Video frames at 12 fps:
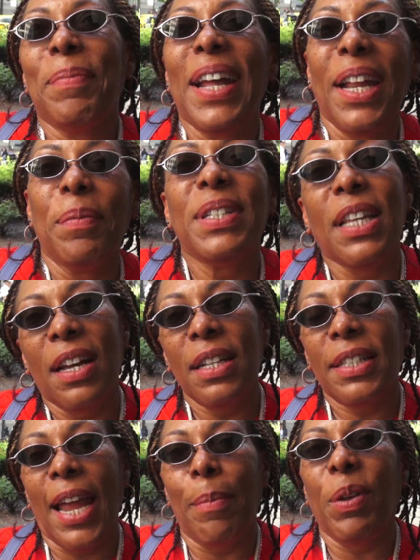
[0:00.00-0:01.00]
My name is
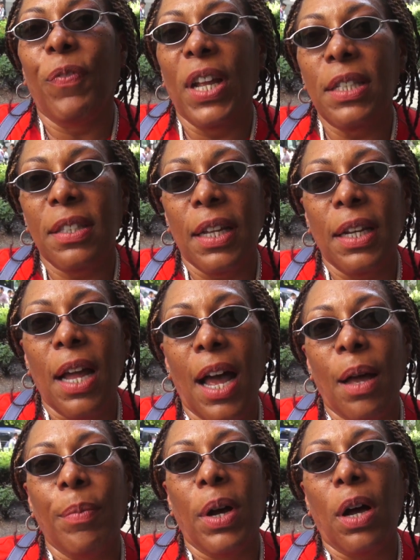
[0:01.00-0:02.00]
Tammie Vinson.
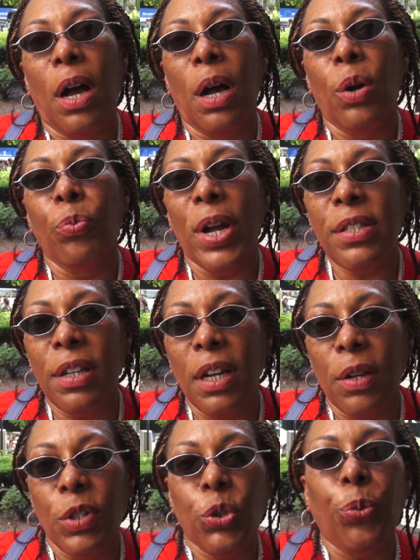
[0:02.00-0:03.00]
I'm a
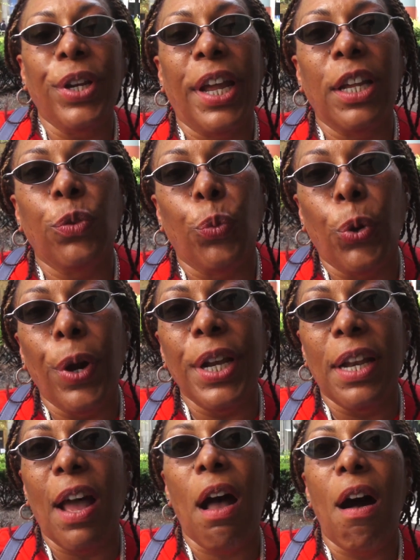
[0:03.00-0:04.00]
resident of the 28th
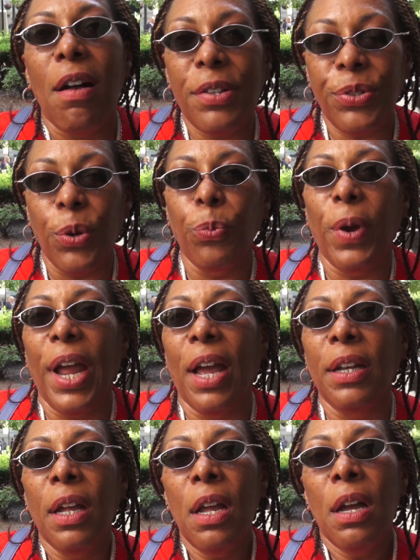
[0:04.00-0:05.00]
Ward, and I also
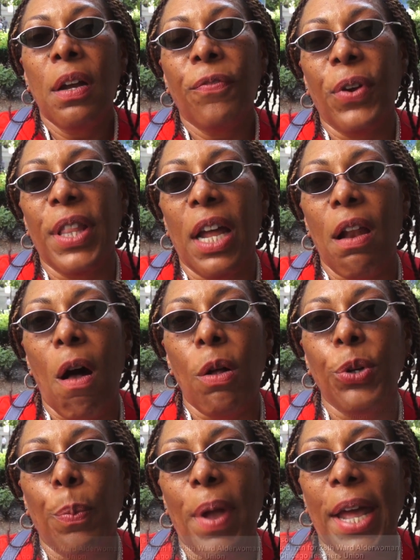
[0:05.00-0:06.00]
ran for that
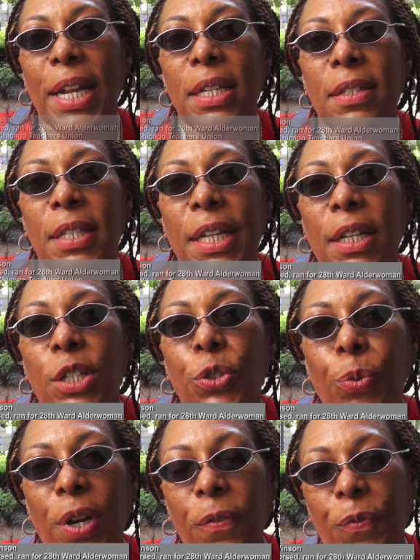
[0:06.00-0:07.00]
aldermanic seat in
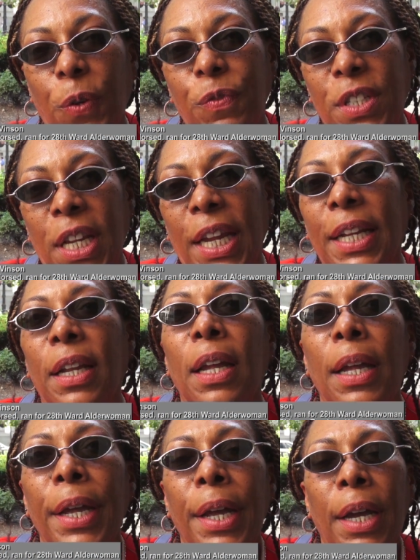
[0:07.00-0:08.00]

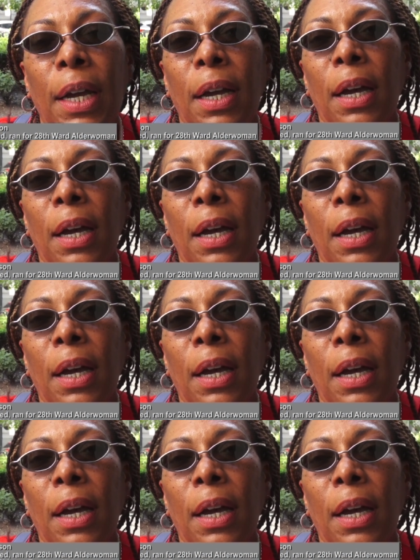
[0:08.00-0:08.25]
2015.